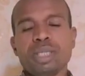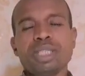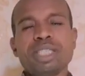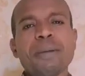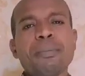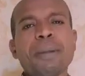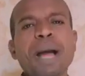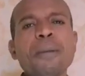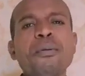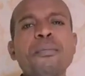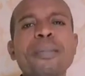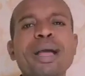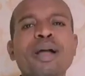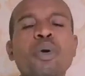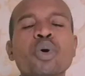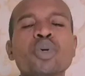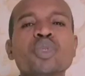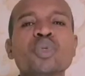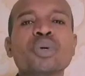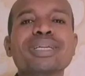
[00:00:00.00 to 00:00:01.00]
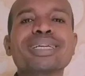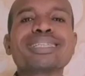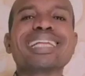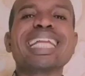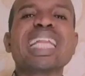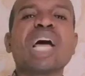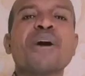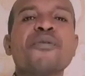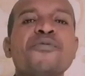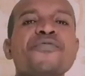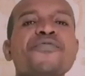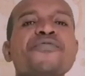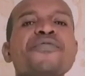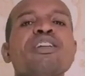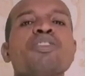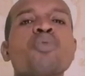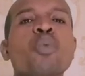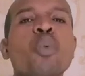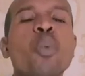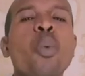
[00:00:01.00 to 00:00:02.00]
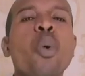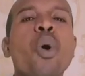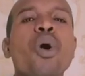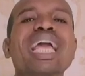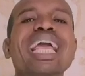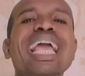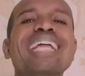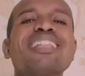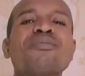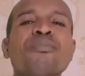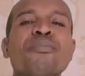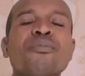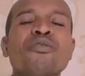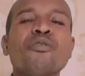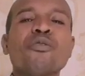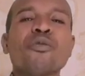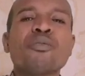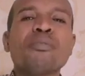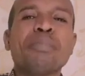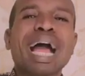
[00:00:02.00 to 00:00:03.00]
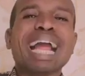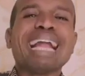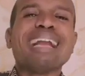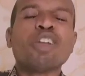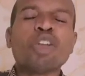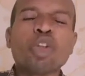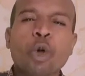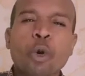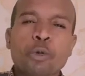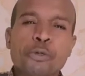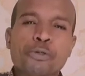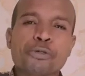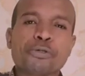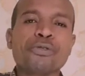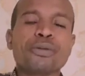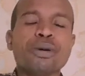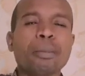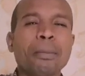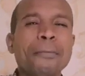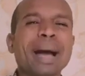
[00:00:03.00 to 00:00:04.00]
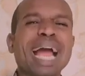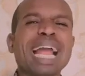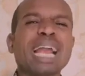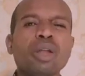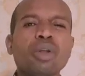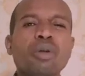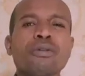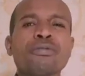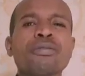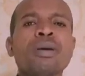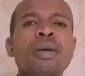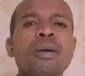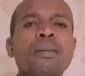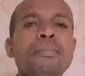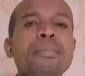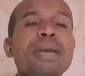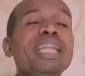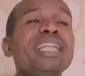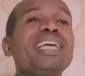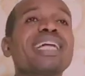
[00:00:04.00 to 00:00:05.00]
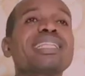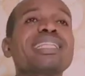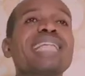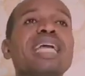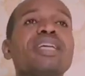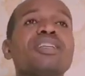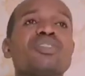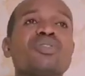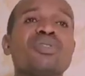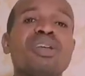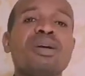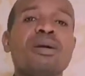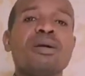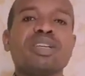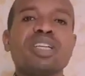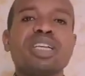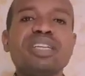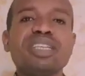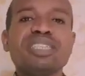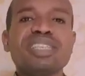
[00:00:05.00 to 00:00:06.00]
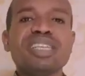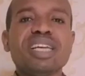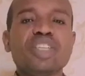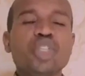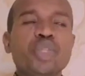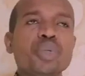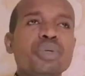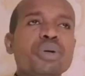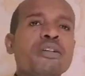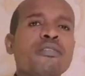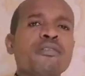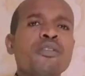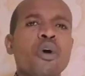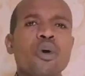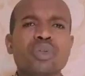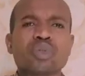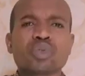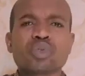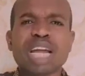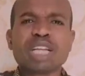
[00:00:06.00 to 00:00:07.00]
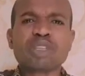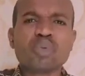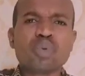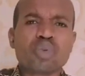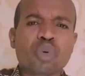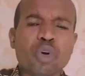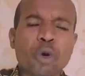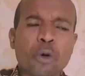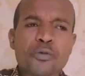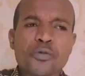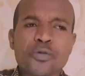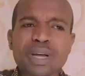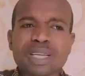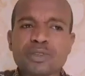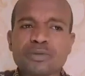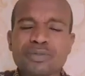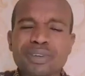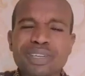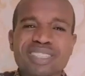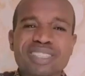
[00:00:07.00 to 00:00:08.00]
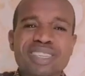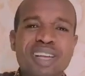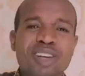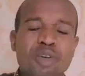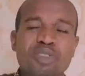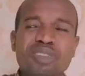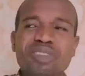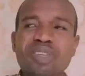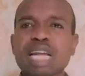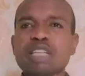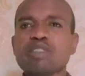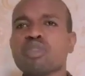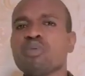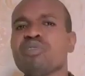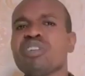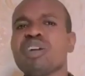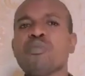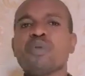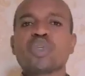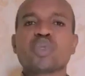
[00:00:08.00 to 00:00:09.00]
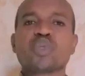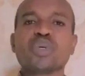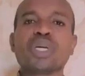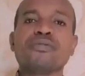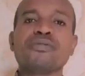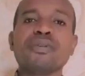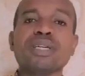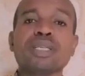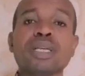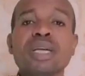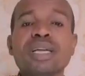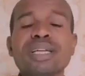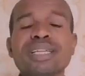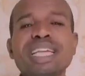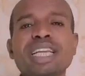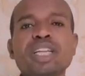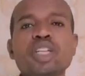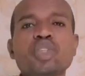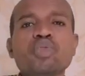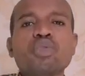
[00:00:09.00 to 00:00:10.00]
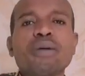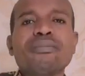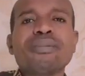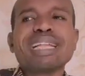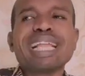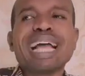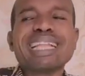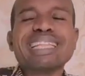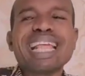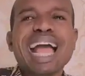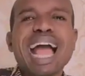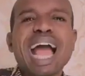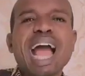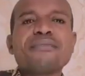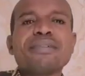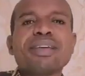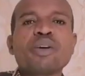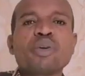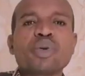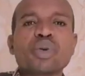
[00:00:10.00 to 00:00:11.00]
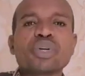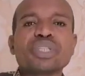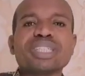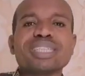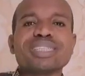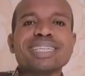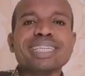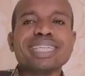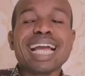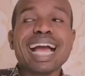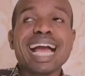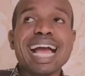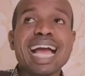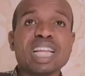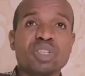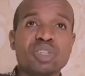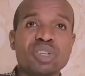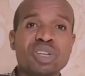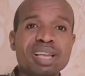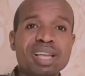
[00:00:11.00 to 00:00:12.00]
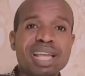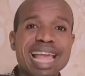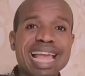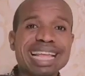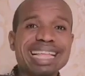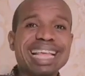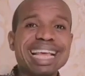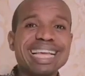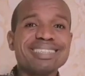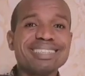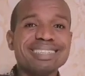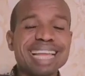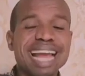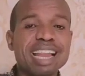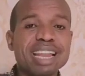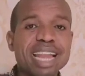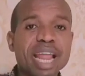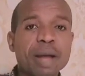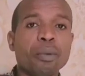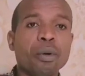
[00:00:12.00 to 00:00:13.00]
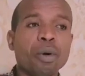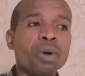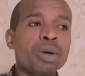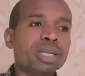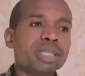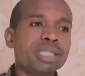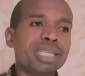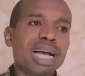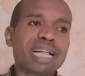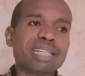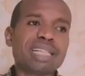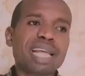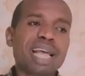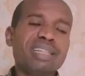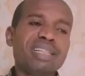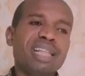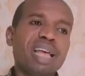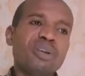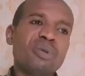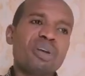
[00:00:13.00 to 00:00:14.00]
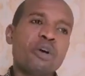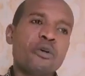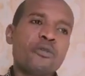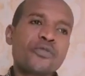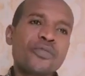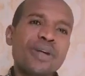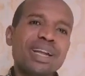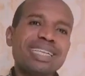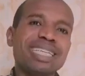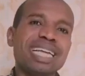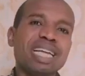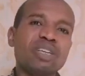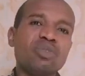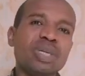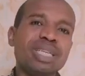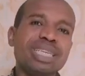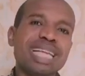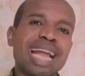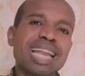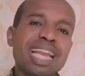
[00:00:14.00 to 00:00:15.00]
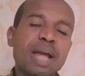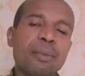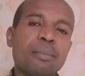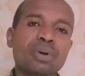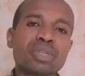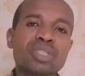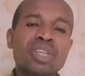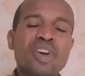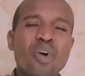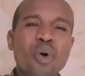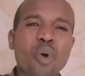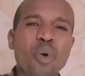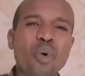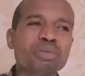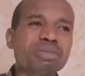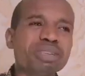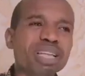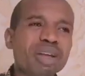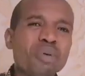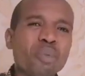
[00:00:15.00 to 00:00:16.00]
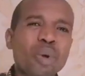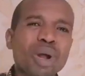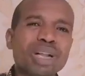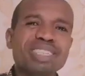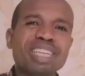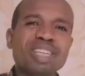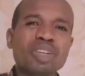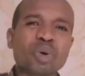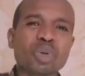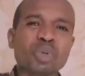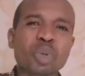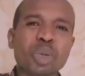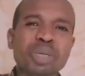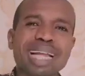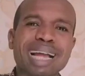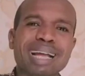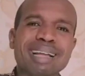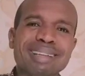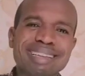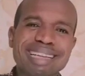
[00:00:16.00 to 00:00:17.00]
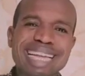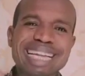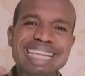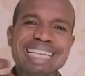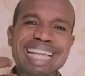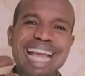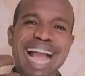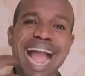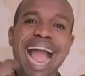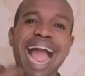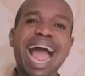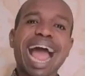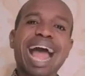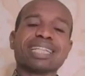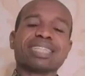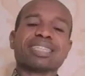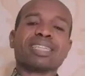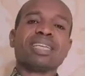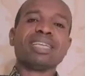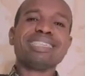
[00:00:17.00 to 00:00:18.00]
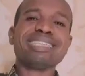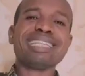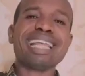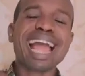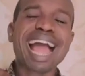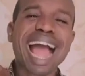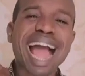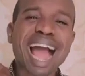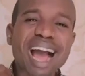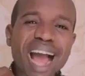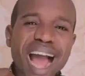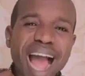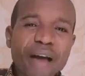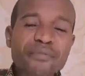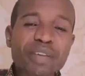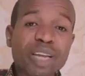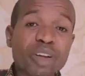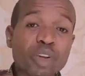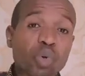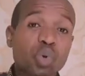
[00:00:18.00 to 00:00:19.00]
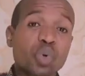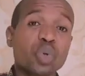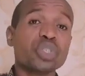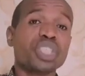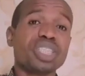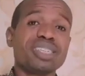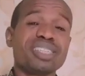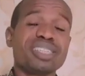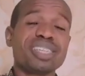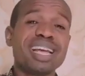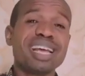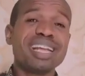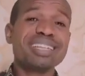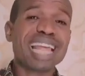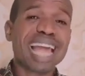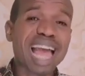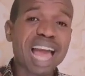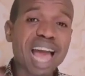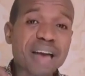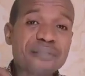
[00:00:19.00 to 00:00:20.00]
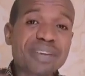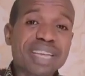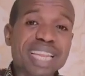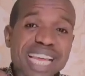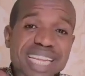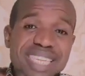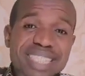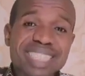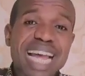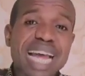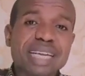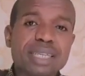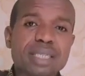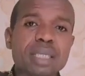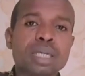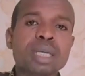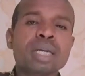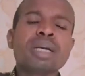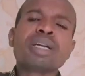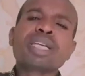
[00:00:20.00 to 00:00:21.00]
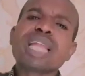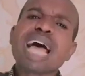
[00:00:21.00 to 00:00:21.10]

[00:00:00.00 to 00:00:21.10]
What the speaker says: The Bible makes us to understand that faith worketh by love. By love. Many a times, Christians, children of God, try to confess faith, try to demonstrate faith. They discover that they are having grudges in their hearts against their neighbor. They were offended with their neighbors, or they want thing or the other. In their heart, they are having grudges. They are having anxiety.